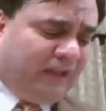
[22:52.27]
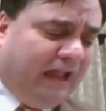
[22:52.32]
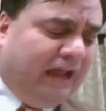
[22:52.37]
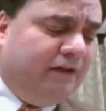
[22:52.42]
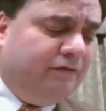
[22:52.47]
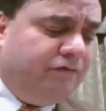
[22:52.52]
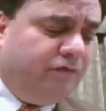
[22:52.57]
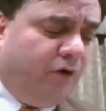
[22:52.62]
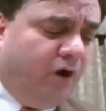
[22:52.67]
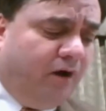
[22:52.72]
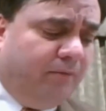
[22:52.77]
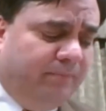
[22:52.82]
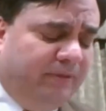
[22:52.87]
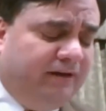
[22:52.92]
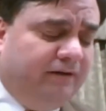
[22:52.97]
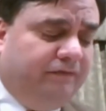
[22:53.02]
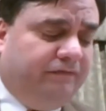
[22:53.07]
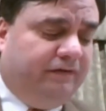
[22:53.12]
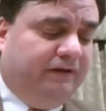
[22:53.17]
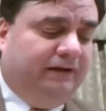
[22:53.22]
and for our
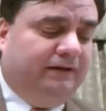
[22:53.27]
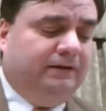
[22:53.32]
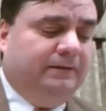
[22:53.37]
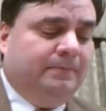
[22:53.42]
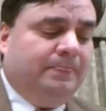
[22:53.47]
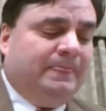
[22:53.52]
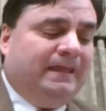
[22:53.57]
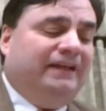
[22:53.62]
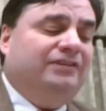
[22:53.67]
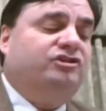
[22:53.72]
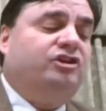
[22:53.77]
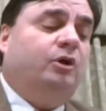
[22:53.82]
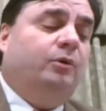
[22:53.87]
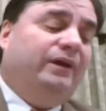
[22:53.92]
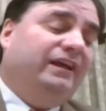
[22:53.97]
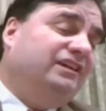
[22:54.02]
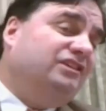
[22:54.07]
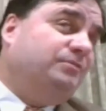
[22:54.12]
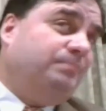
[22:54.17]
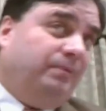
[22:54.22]
benefit. And so
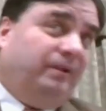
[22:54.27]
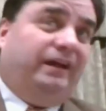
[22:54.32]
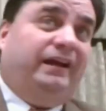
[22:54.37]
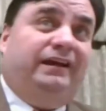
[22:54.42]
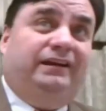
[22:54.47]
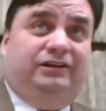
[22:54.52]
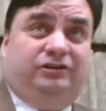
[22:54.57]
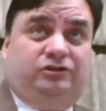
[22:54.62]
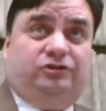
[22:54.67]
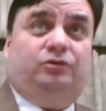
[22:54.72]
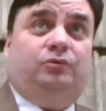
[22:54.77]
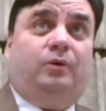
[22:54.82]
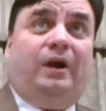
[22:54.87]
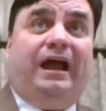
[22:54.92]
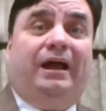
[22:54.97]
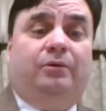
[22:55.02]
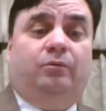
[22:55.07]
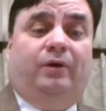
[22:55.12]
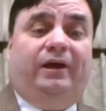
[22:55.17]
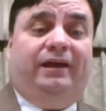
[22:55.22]
his plan is the
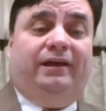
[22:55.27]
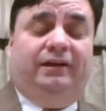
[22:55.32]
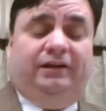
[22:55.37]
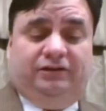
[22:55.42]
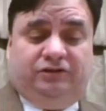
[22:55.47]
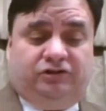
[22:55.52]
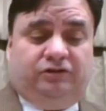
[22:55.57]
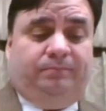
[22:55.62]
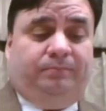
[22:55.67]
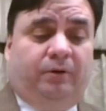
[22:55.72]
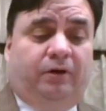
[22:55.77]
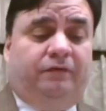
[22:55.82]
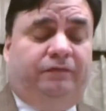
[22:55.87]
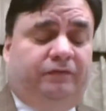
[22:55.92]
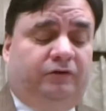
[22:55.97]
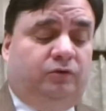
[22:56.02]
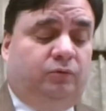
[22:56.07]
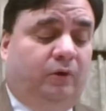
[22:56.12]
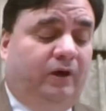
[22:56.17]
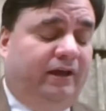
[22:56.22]
right way and it's the
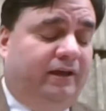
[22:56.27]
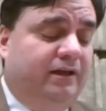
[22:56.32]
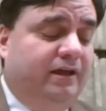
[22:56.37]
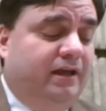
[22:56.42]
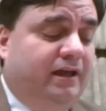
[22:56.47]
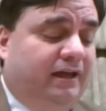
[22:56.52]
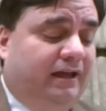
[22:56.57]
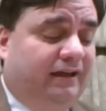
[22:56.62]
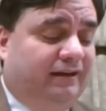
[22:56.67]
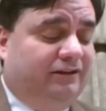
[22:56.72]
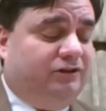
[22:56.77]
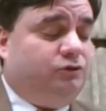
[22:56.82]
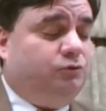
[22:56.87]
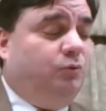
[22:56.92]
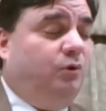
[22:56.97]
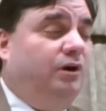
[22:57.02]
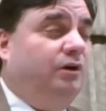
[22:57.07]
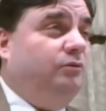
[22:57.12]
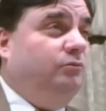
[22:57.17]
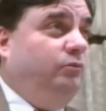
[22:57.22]
perfect way and it's
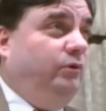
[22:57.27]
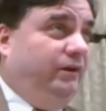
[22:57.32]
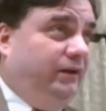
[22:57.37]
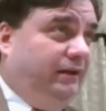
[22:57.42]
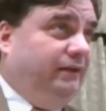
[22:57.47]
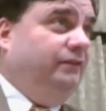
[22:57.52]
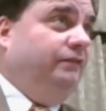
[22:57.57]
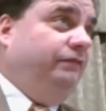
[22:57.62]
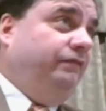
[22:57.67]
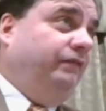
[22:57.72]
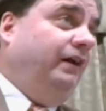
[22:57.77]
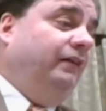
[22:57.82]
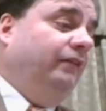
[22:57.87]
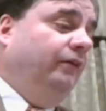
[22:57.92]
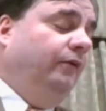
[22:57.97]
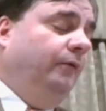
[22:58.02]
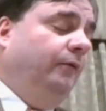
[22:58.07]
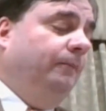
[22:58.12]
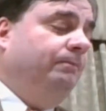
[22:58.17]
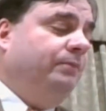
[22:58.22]
what we need to
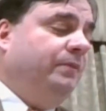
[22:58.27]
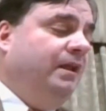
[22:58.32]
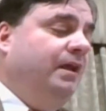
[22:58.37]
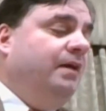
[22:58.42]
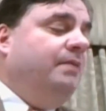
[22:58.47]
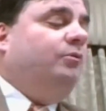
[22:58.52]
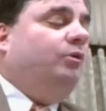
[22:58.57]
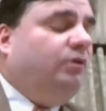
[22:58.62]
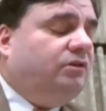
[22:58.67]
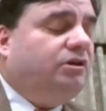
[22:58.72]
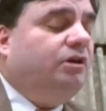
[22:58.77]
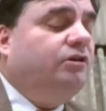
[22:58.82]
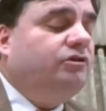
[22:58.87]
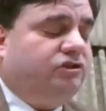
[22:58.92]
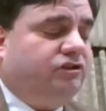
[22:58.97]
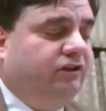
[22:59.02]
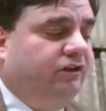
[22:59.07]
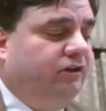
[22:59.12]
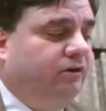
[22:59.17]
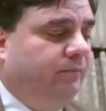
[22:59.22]
follow. But I want to talk
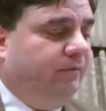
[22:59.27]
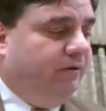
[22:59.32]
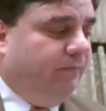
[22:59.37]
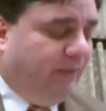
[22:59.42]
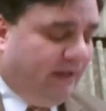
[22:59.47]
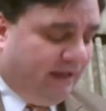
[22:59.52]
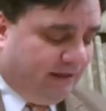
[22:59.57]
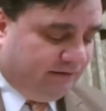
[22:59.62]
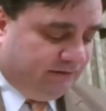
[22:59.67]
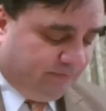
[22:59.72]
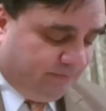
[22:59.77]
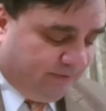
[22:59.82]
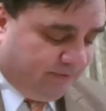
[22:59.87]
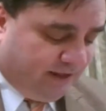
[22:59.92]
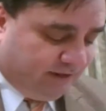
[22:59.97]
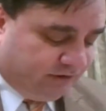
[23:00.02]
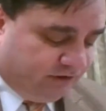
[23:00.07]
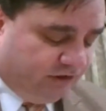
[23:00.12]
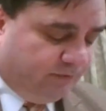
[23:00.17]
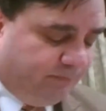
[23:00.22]
just a little bit about,
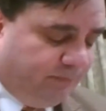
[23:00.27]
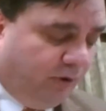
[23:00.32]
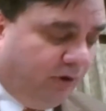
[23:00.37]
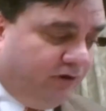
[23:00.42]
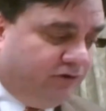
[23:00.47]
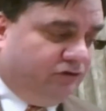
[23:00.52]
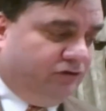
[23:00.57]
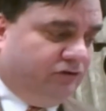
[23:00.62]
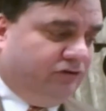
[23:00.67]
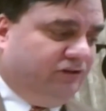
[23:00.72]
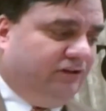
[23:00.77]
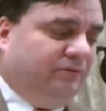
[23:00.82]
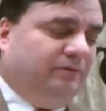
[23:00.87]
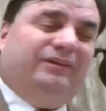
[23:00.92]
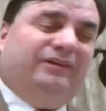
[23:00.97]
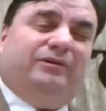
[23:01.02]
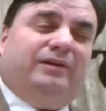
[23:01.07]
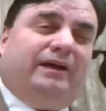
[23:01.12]
about the departures and I